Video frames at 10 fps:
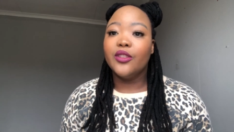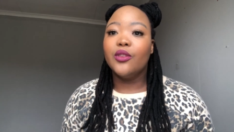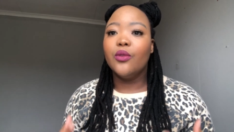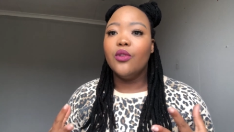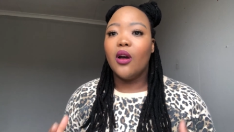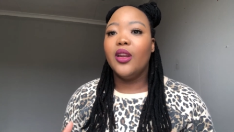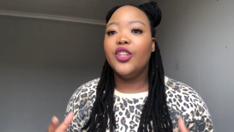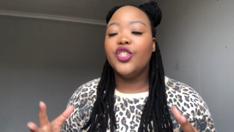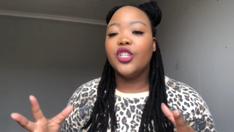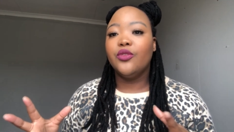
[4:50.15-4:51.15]
So
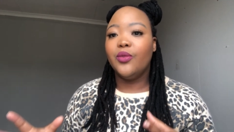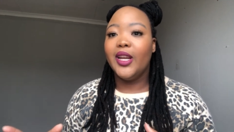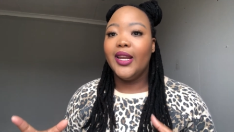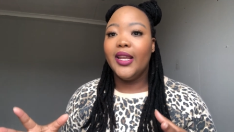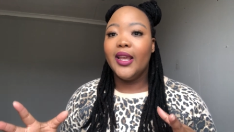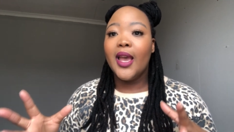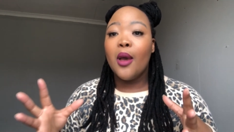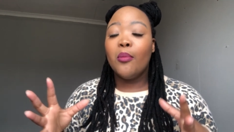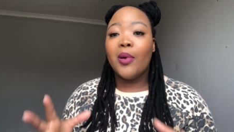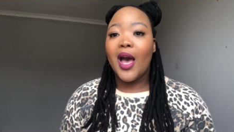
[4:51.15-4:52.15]
knowledge is really
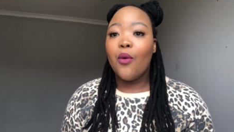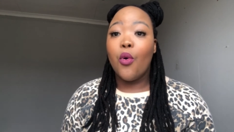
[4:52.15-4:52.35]
power,